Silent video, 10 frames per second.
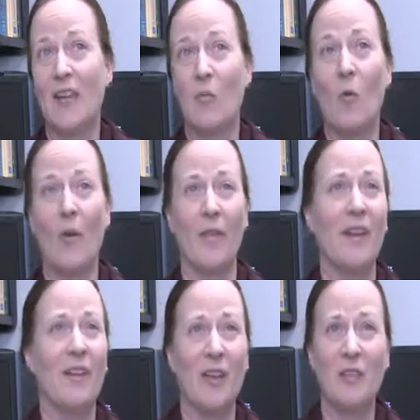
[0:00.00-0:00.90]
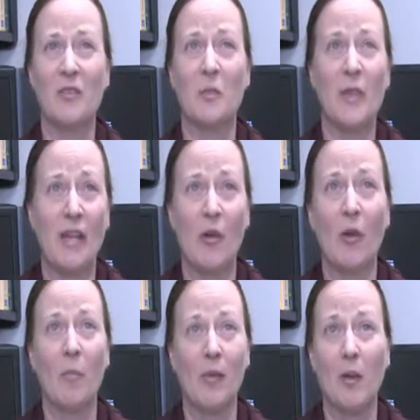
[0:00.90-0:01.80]
it more than if they just read it or
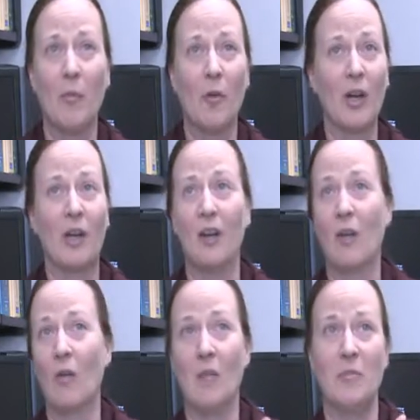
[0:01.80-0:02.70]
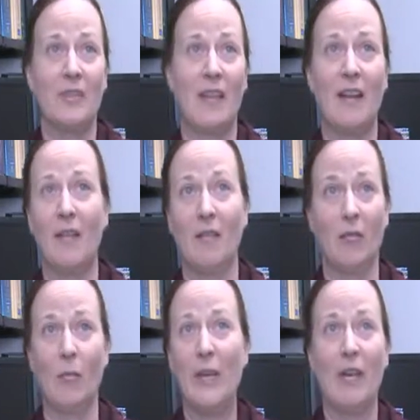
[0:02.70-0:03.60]
in a book, or I'm just kind of
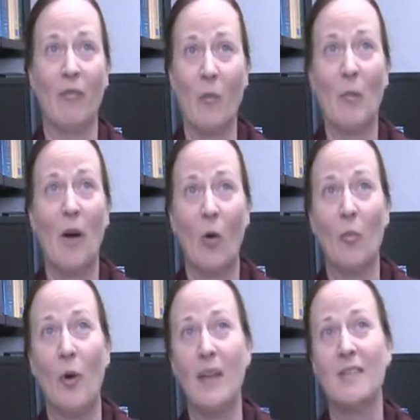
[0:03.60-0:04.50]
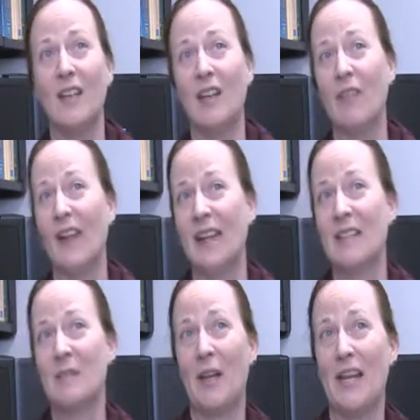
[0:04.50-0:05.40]
reading from the PowerPoints. If I can
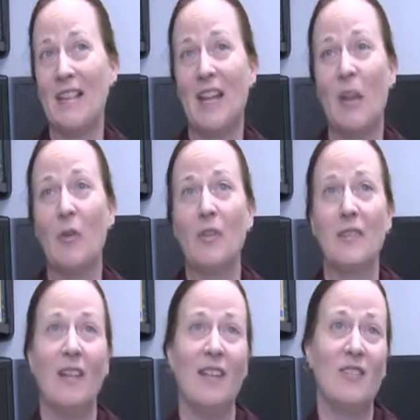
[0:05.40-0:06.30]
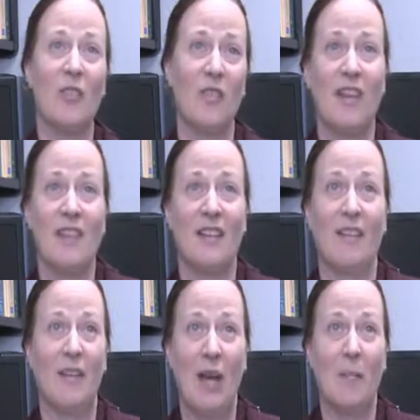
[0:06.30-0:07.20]
explain examples, and these are things that have
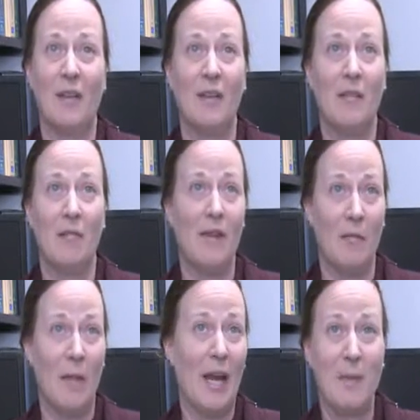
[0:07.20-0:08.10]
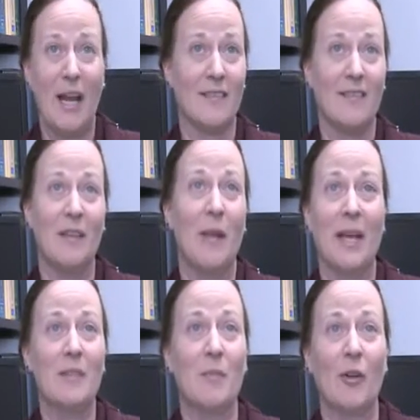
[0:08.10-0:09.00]
happened in my past and my
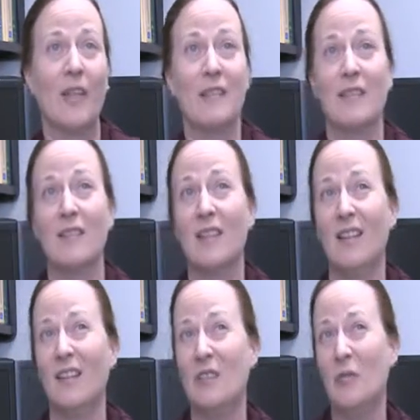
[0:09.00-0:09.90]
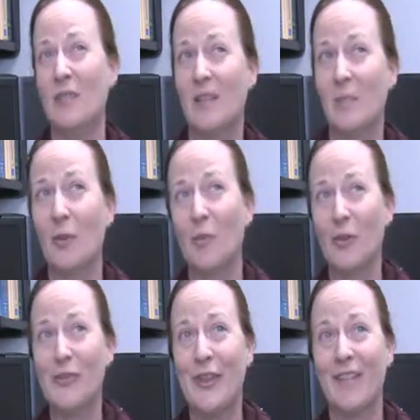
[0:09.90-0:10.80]
experiences, students seem to
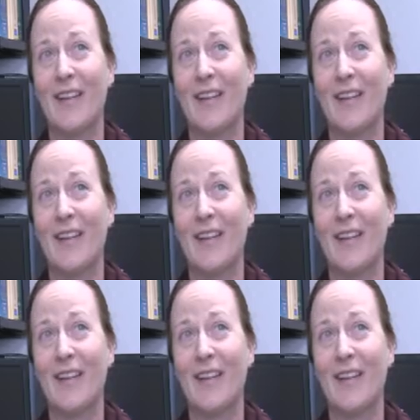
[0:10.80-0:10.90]
appreciate